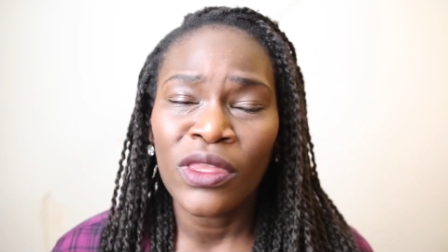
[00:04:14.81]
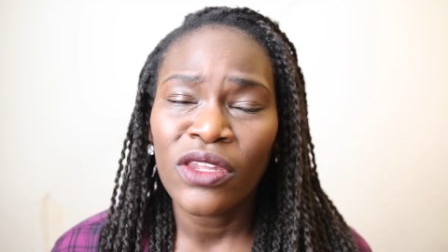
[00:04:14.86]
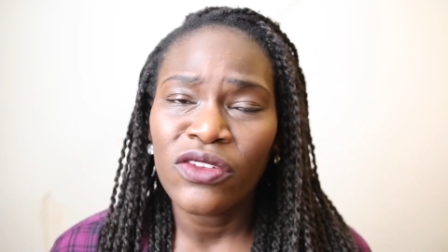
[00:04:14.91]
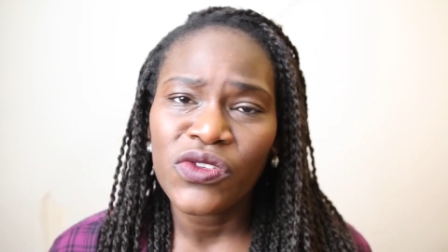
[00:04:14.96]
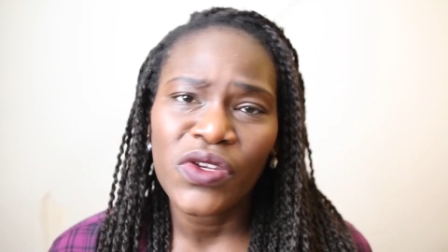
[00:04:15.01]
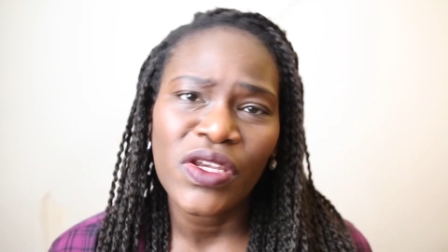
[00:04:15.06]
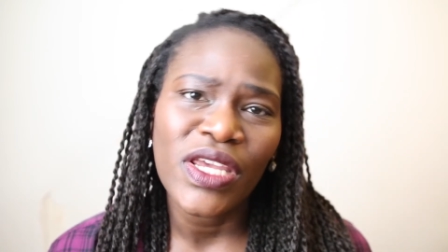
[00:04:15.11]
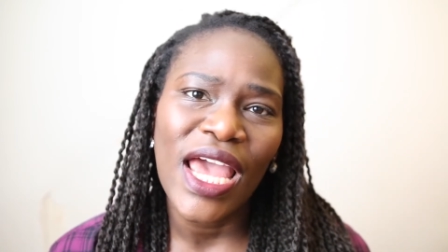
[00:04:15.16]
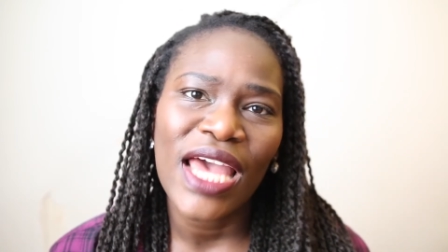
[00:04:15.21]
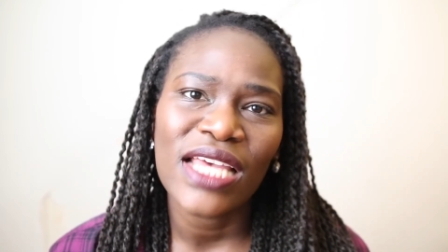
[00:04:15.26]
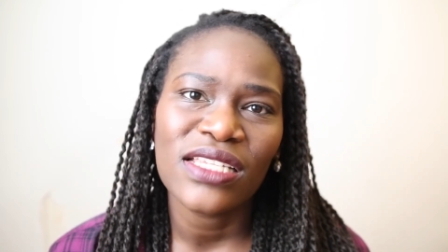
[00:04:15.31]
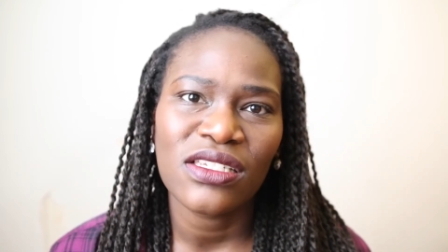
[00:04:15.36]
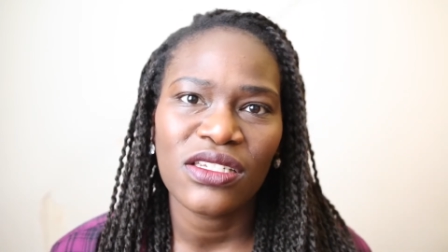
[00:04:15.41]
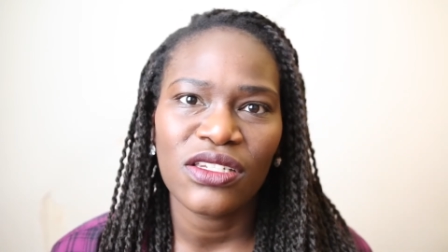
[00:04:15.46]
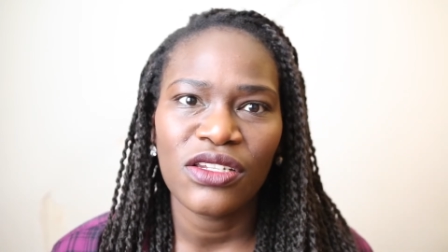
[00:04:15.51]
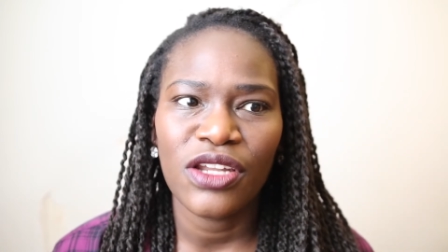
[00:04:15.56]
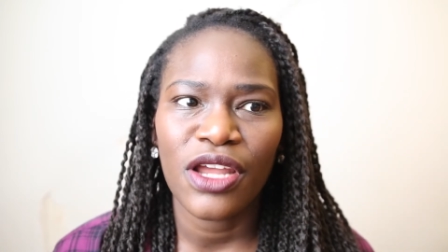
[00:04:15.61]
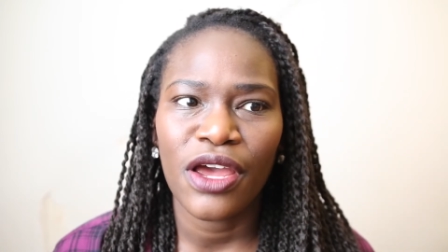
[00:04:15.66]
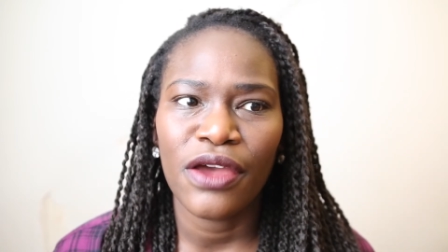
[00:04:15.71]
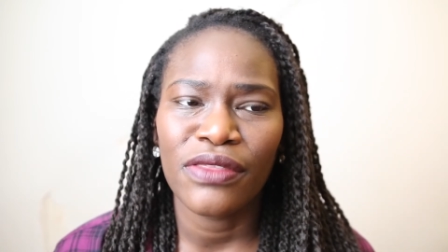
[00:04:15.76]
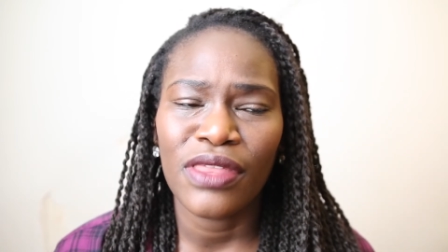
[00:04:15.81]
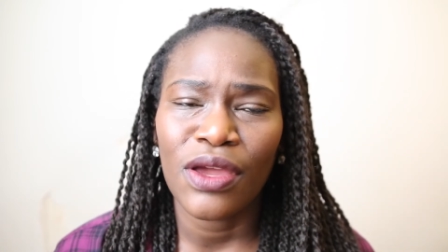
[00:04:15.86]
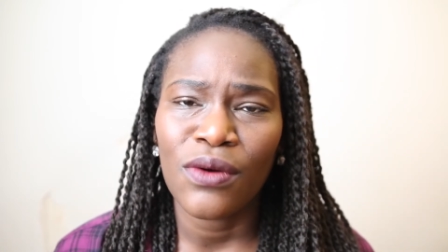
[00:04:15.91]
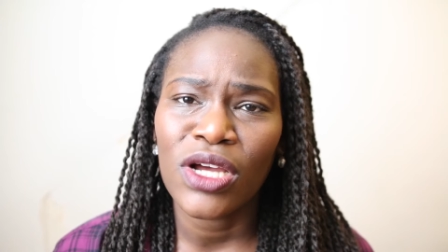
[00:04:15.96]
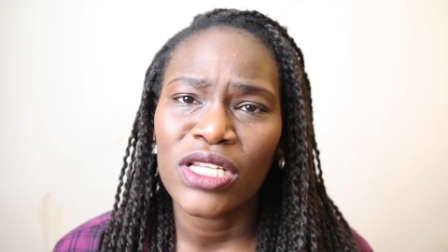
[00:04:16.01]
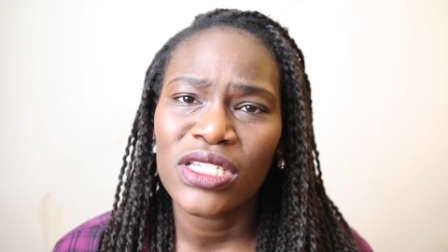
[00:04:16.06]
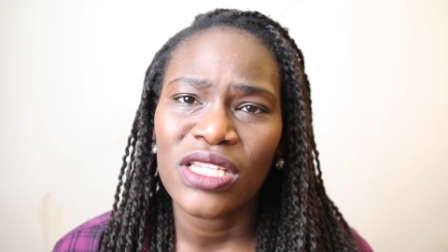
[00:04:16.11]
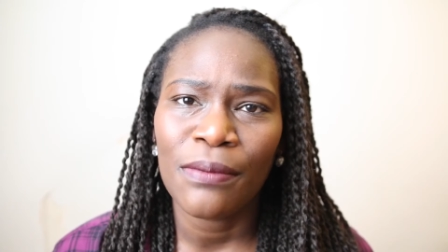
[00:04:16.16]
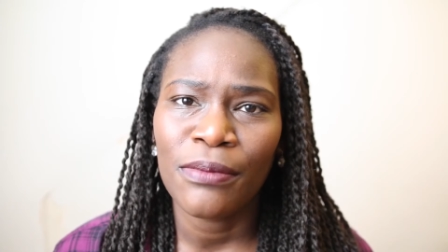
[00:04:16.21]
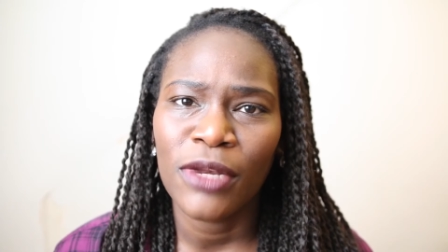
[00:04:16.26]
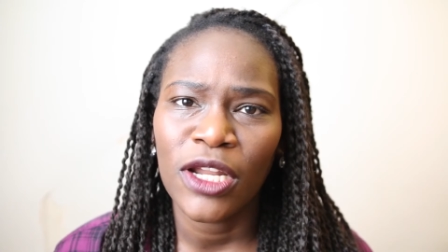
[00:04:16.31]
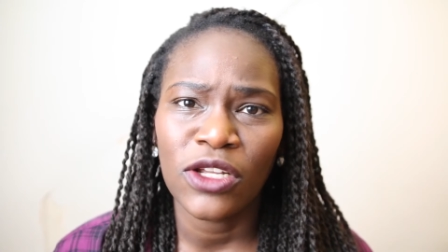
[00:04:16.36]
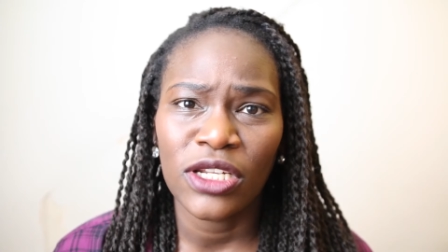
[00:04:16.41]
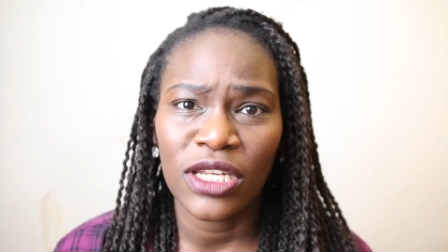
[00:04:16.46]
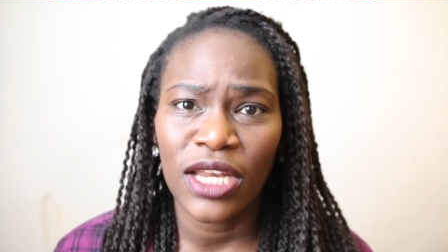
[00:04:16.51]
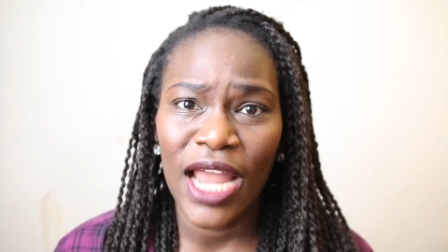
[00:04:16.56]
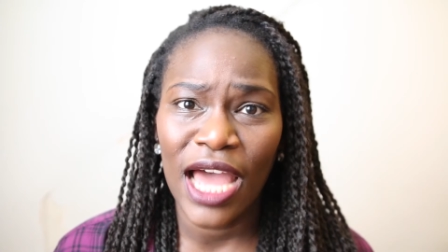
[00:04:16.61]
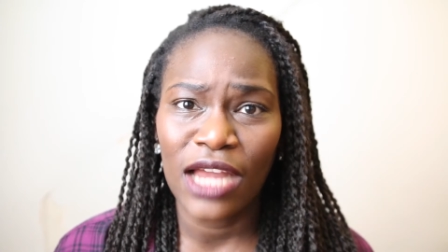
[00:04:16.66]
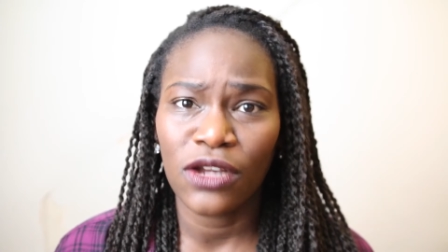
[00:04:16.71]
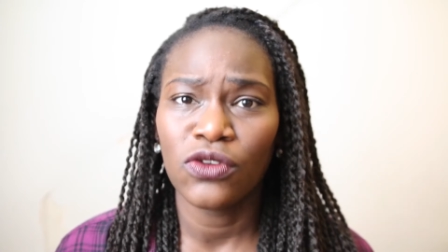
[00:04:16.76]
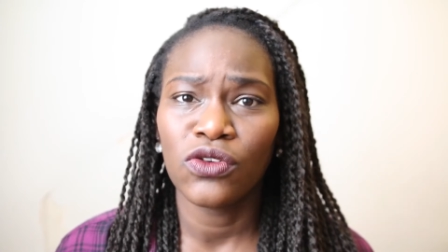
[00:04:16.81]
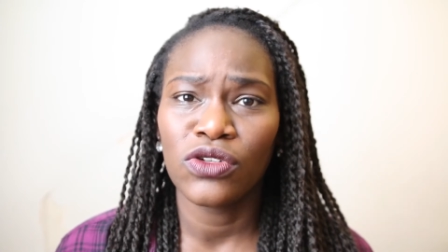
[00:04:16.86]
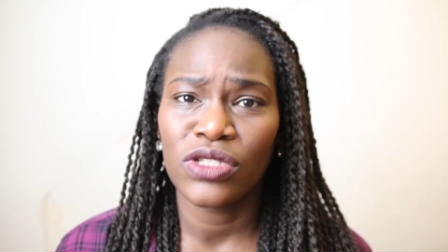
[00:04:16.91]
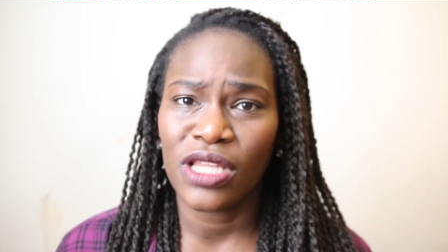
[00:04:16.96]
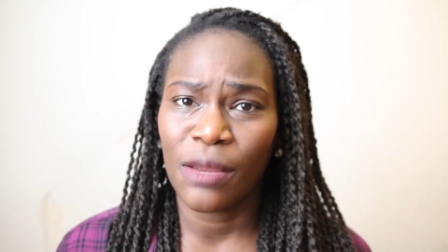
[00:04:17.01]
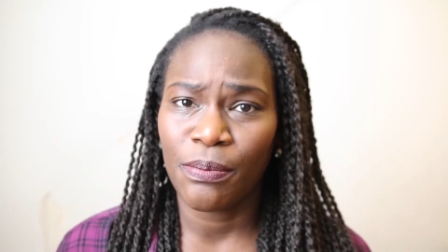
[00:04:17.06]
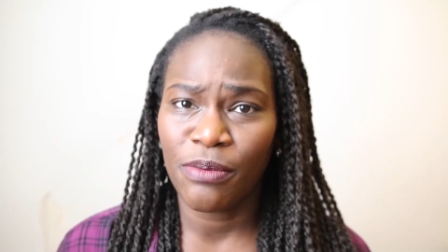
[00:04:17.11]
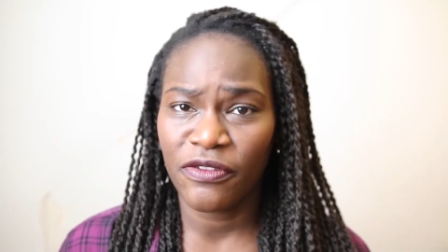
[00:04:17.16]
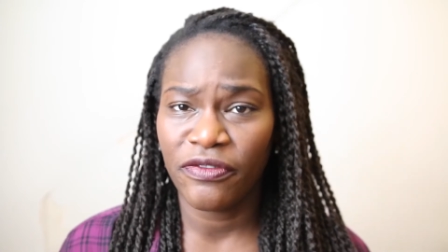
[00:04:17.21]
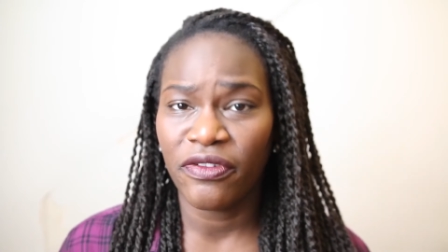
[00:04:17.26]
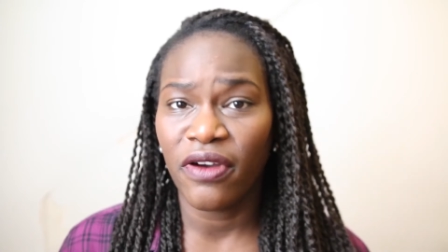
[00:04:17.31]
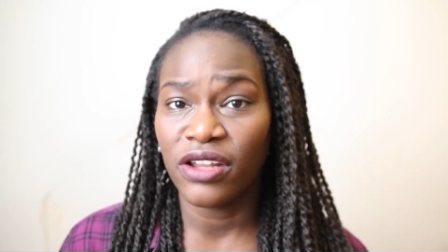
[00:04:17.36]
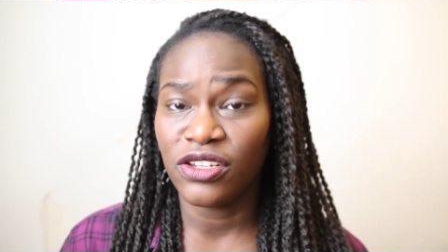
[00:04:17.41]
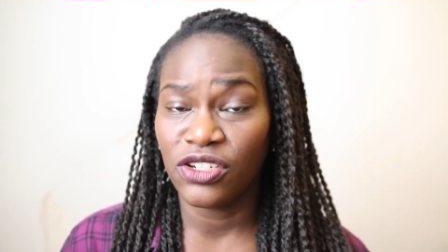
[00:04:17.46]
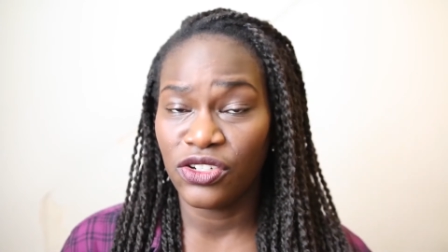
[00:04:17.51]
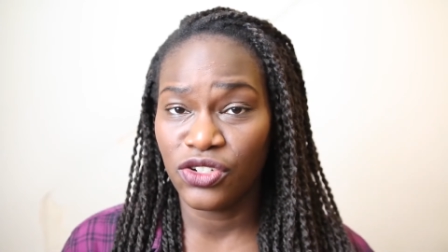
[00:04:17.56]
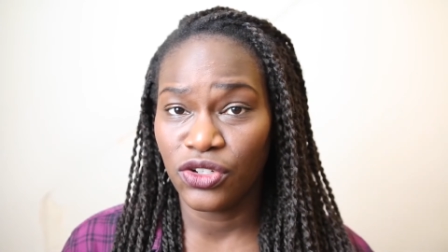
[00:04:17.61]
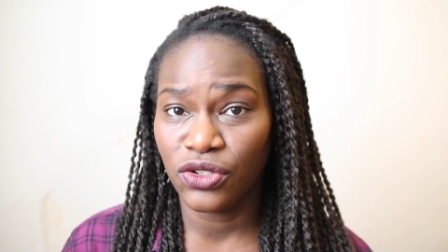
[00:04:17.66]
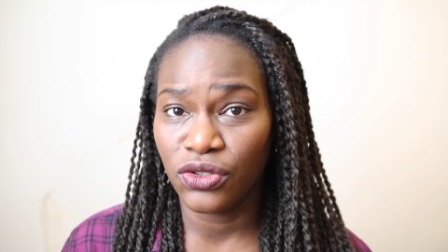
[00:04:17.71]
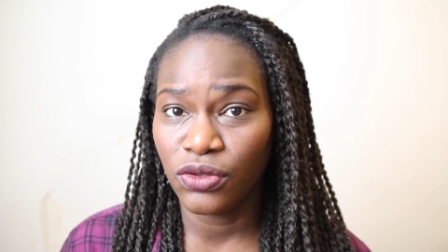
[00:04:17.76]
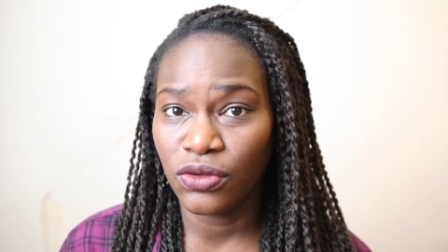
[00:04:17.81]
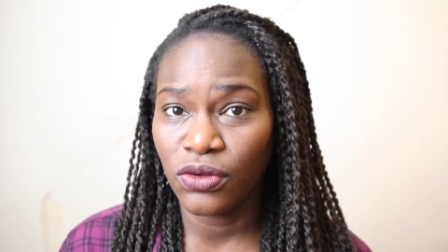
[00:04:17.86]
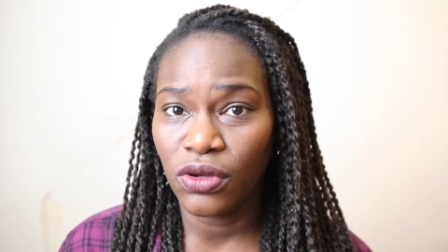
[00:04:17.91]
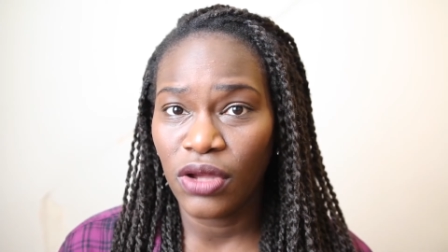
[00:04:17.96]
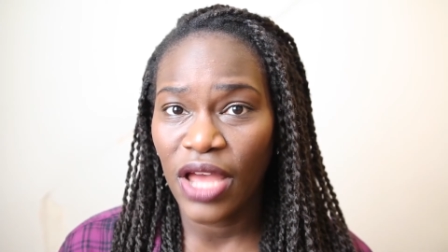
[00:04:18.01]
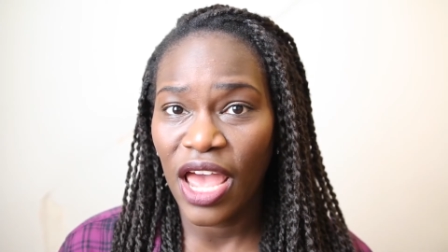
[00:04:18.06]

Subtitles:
So yes, you know, there are some landlords that prefer to do